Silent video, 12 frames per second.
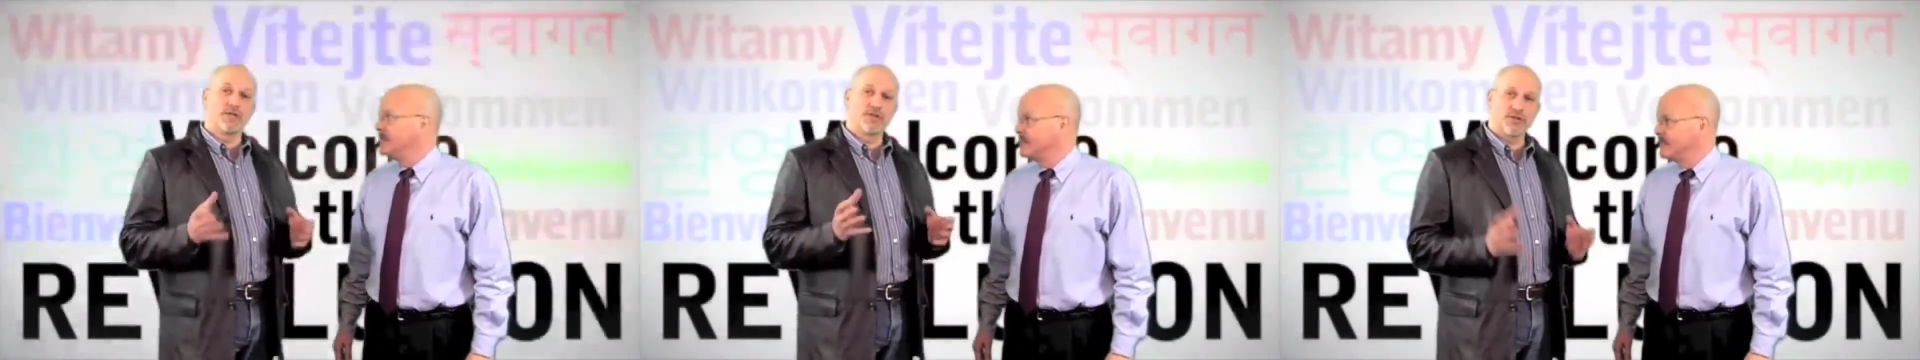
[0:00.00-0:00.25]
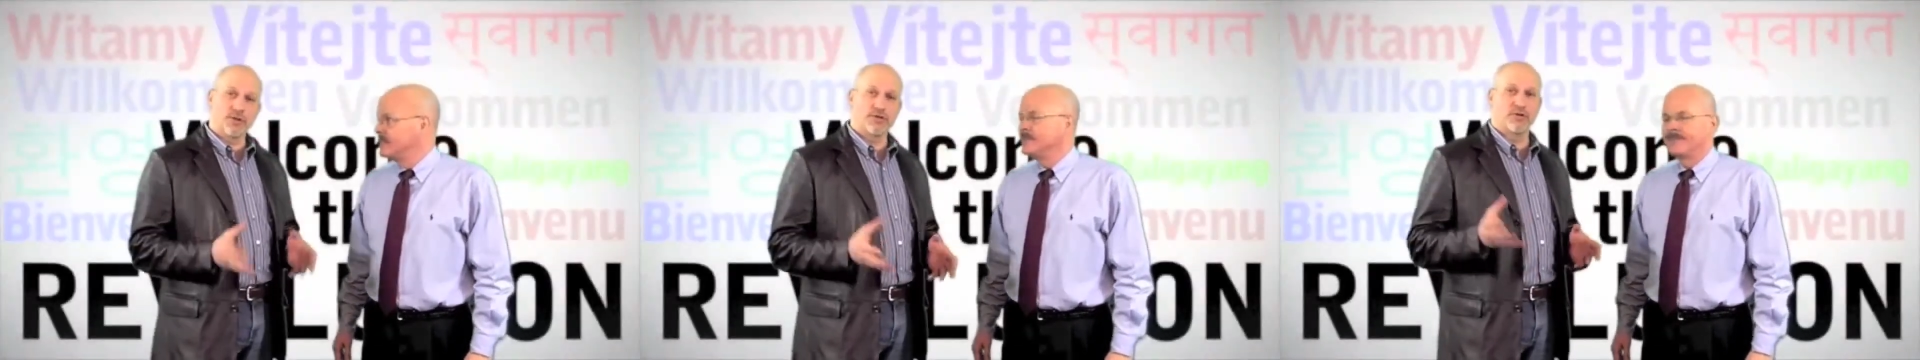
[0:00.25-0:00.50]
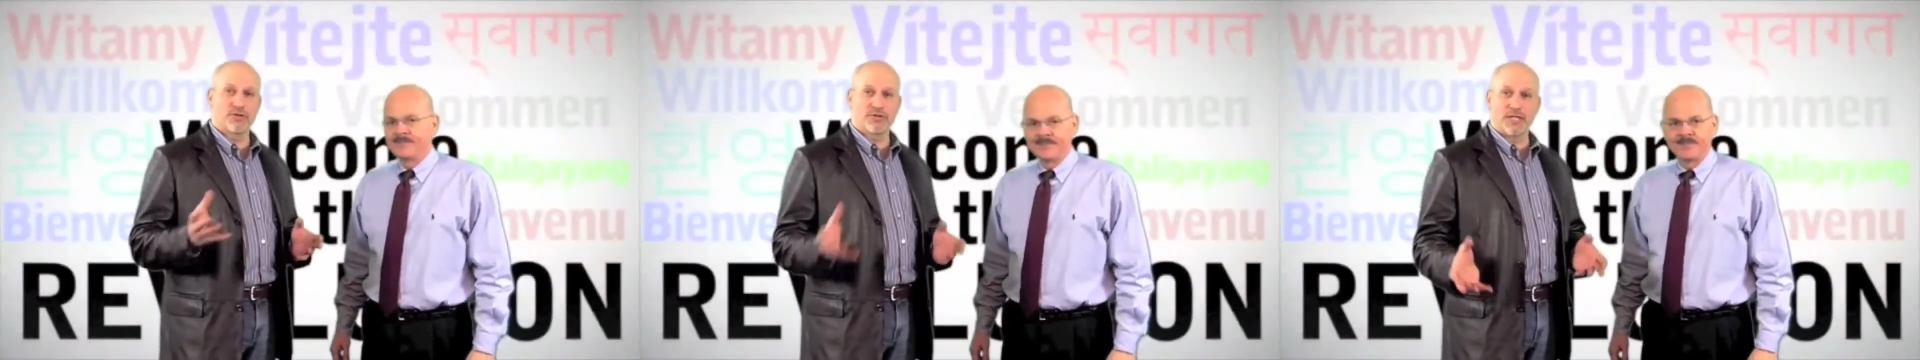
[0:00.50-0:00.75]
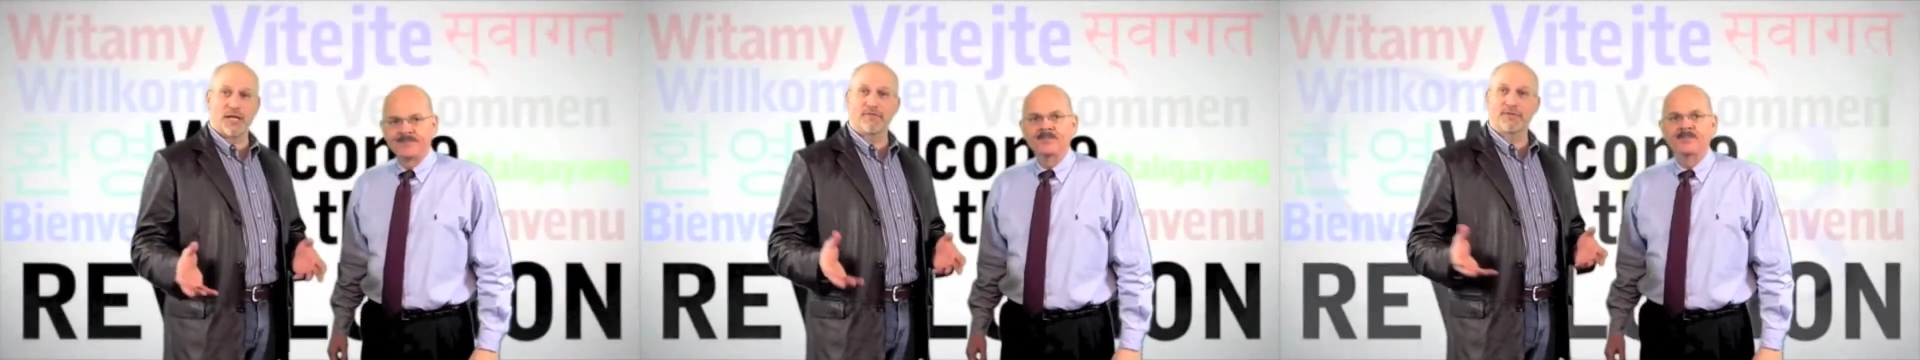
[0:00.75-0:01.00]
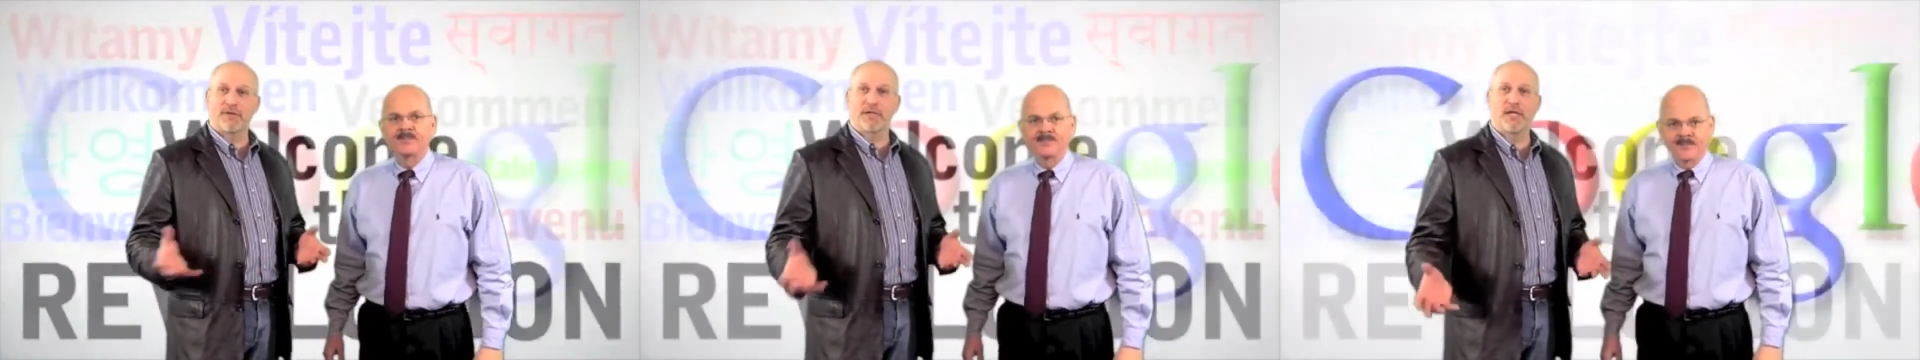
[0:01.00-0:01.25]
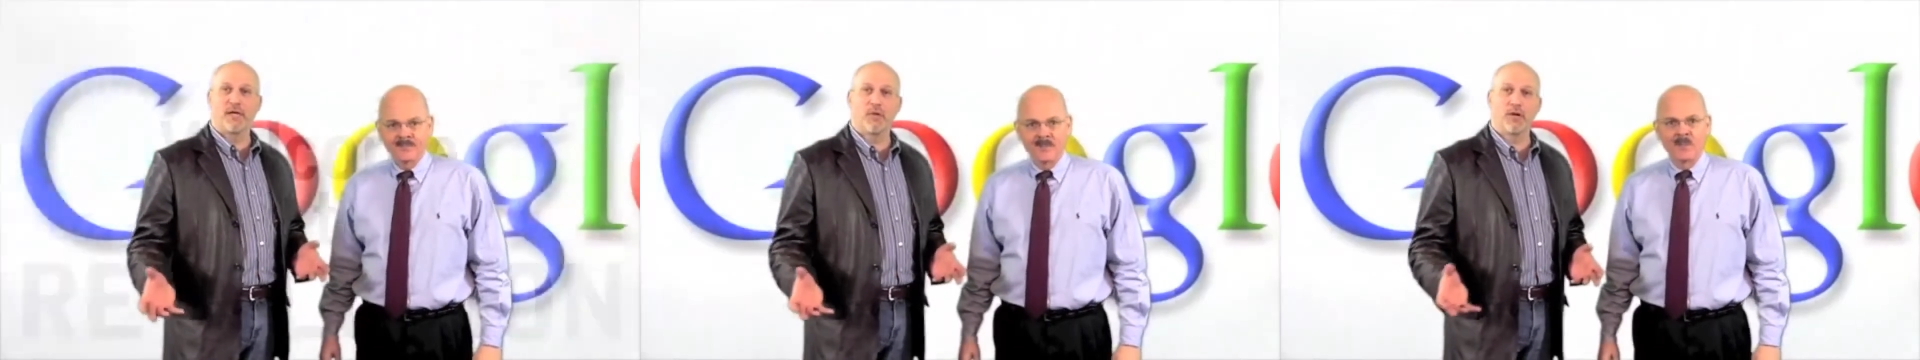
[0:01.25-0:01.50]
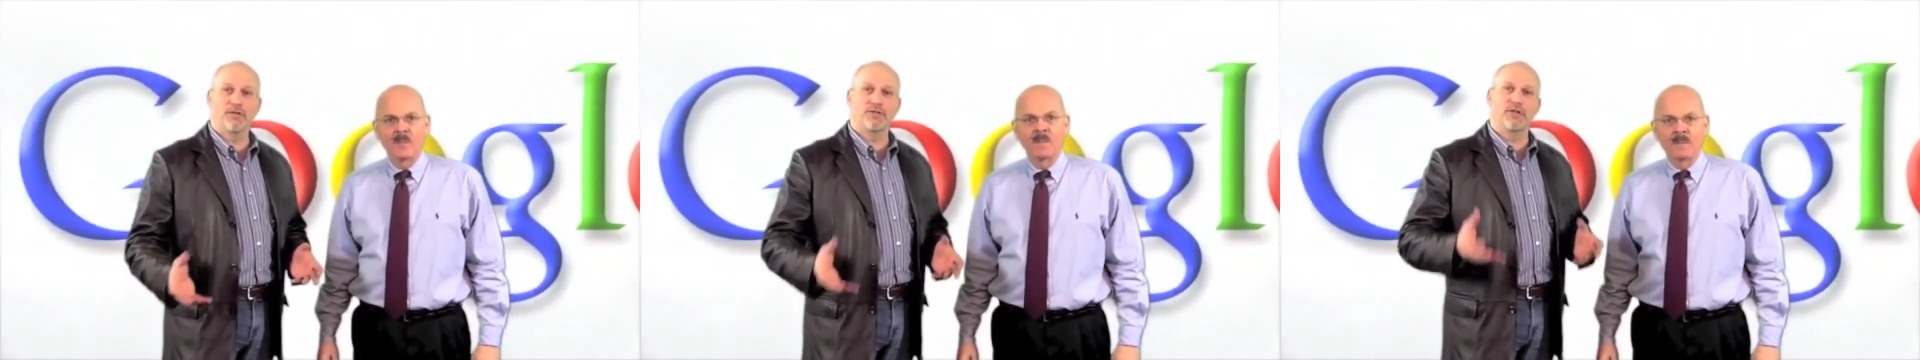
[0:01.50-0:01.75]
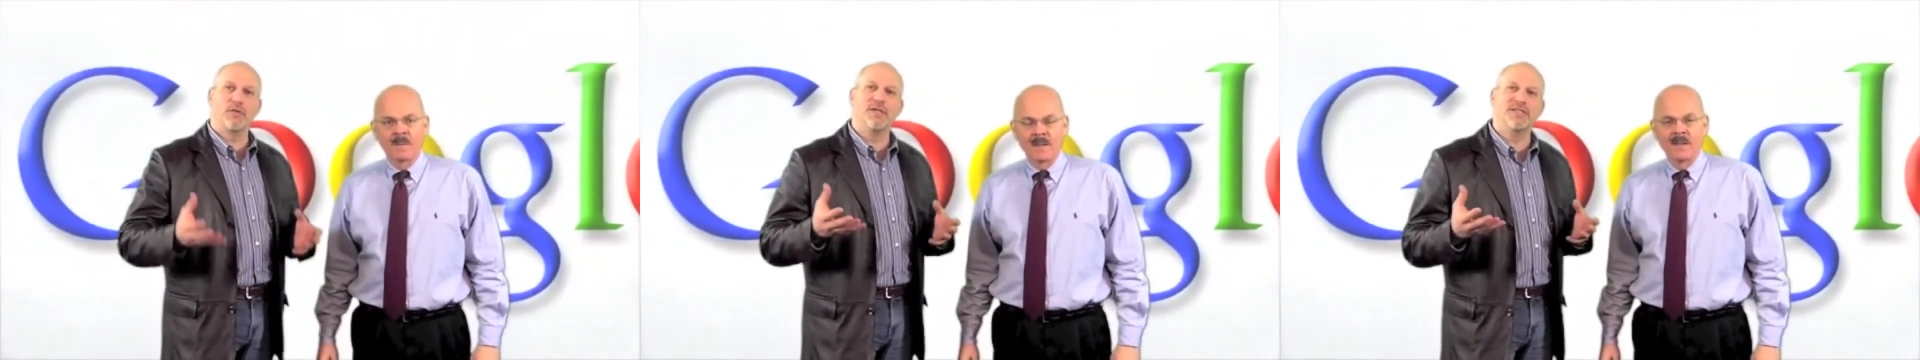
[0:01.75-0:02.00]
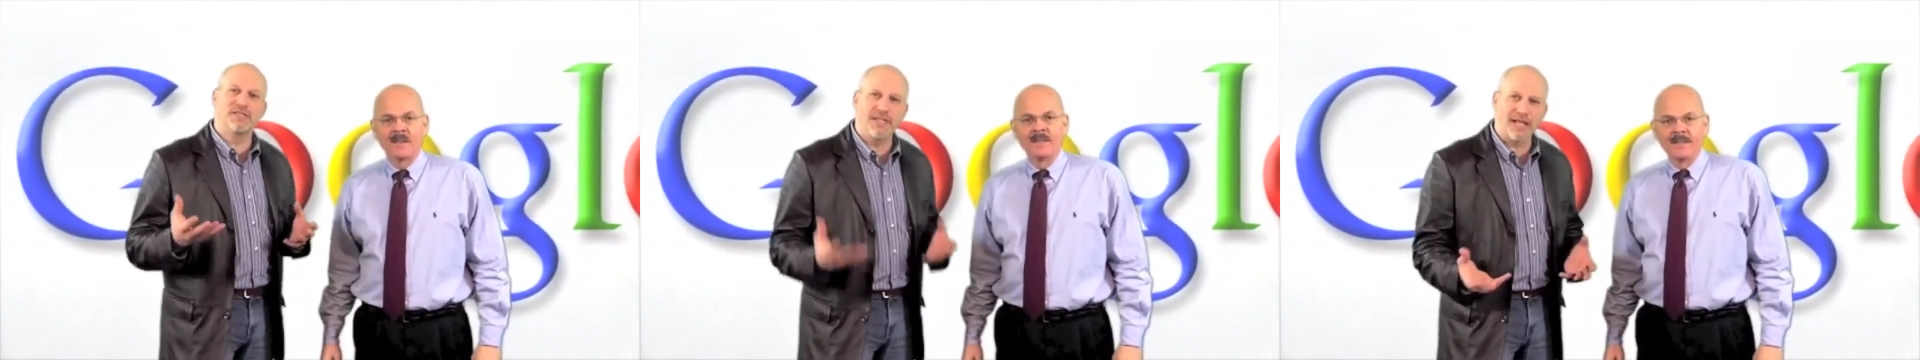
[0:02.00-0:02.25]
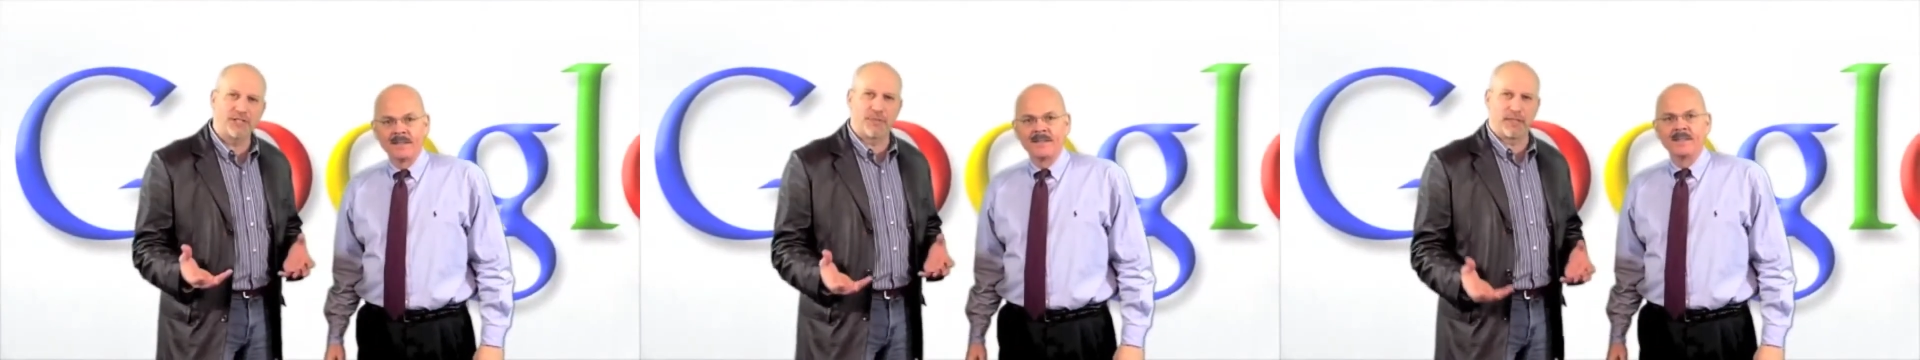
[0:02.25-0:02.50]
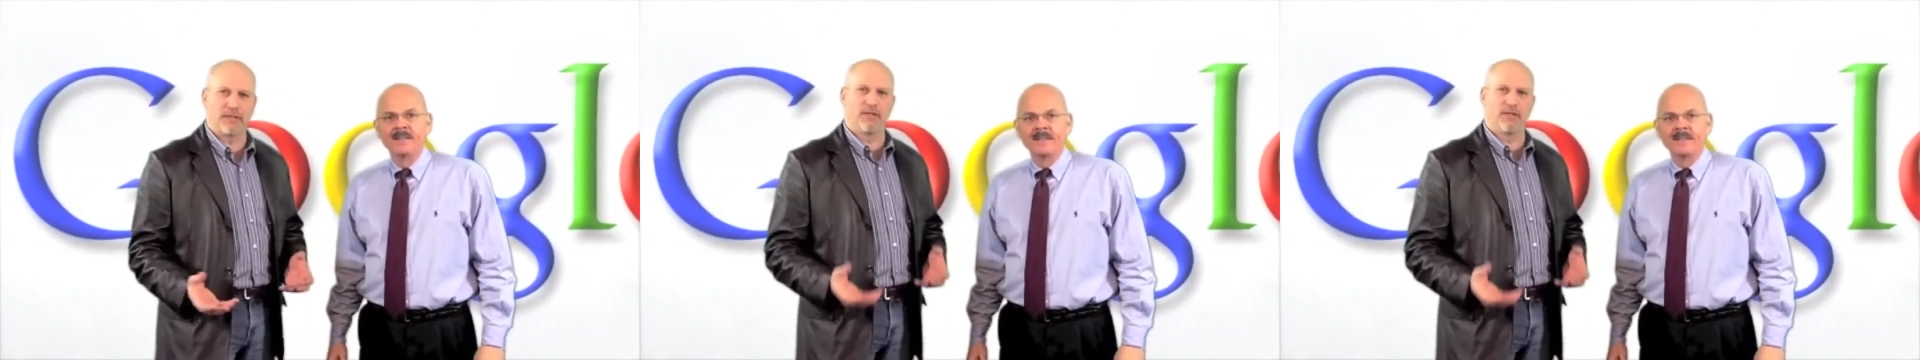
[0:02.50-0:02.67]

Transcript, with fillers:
Speaker 1: search yourself, your keywords, do an assessment,